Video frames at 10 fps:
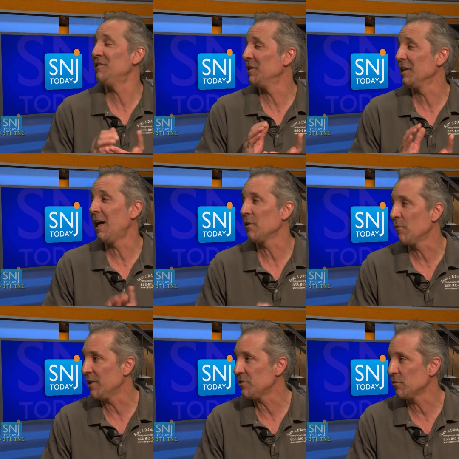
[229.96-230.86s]
I did a lot of
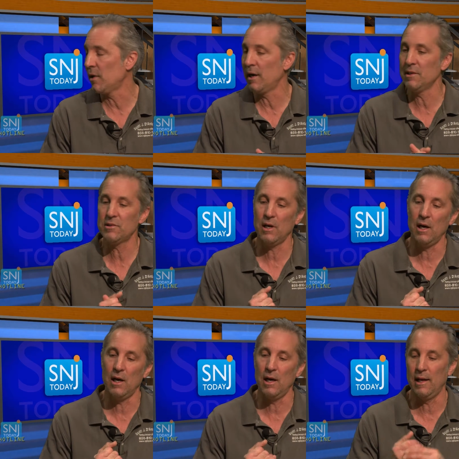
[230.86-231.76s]
restaurants,
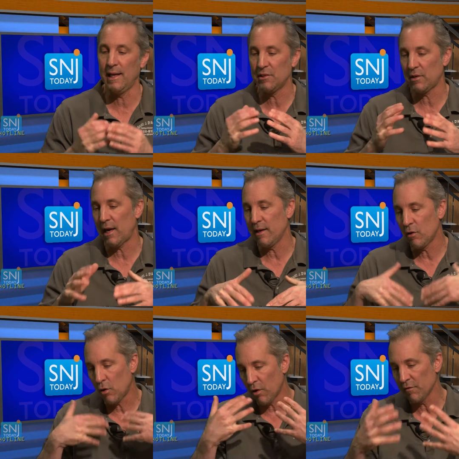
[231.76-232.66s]
and I
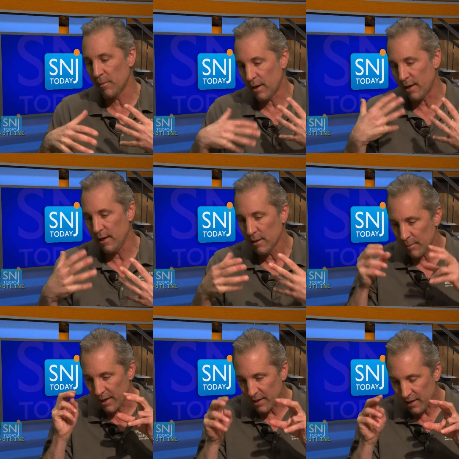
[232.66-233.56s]
carved my
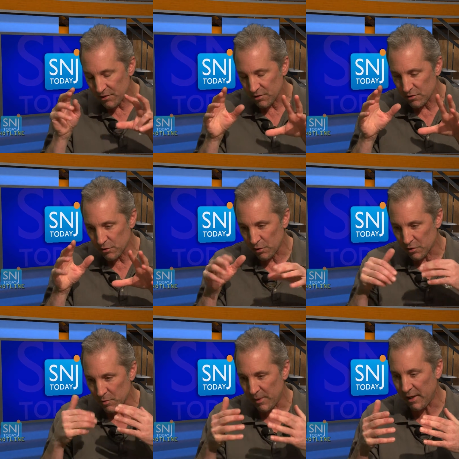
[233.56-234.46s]
niche, so to
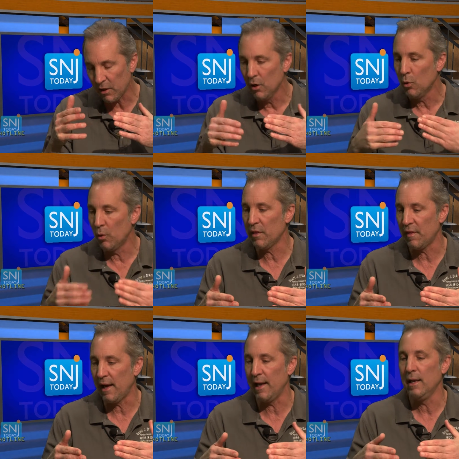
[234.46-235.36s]
speak, with
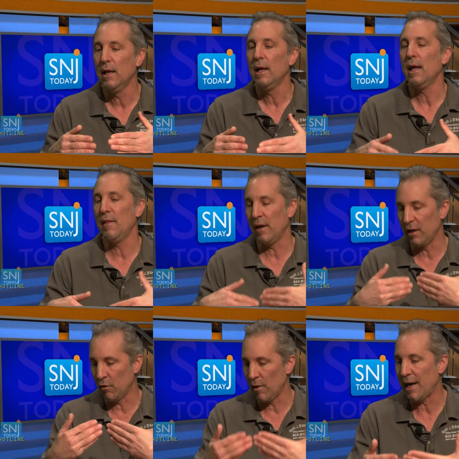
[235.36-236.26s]
that. And then I
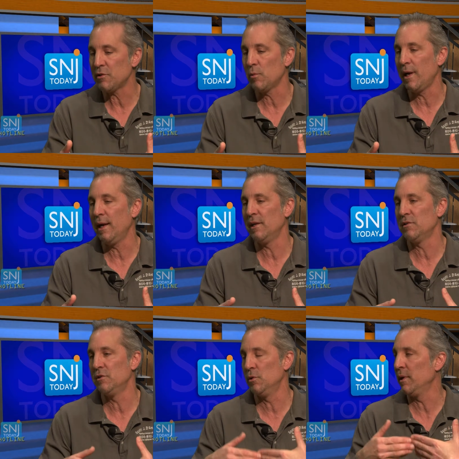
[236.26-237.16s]
graduated
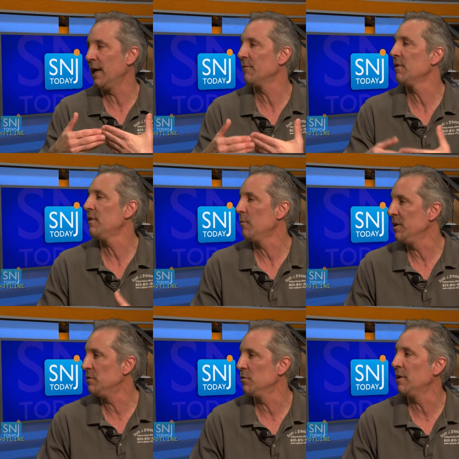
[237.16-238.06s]
into doing everything
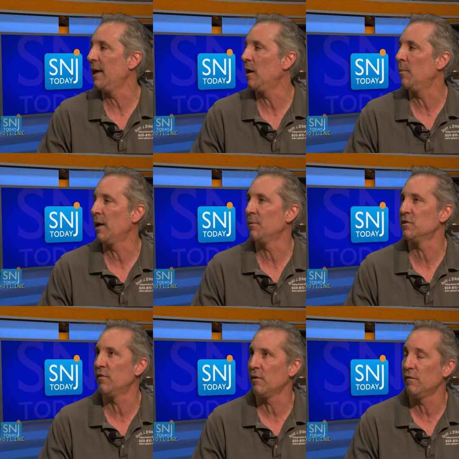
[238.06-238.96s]
we do now, but I
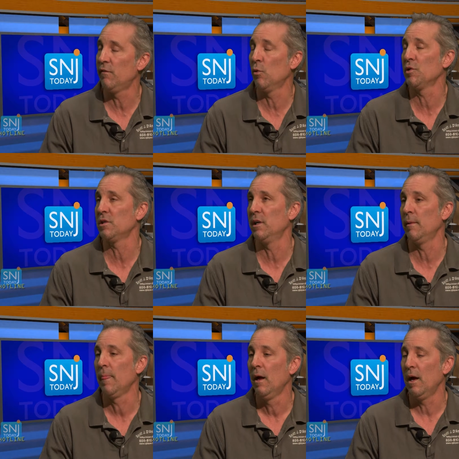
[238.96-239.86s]
was very
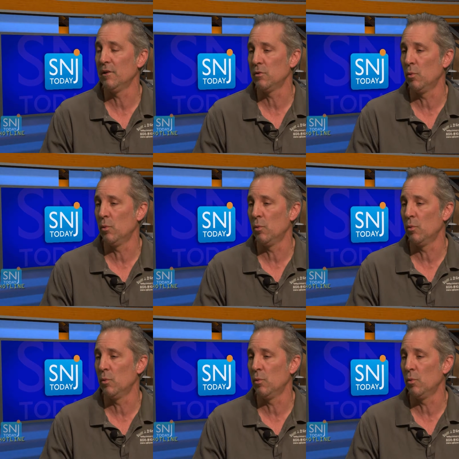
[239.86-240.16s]
fortunate to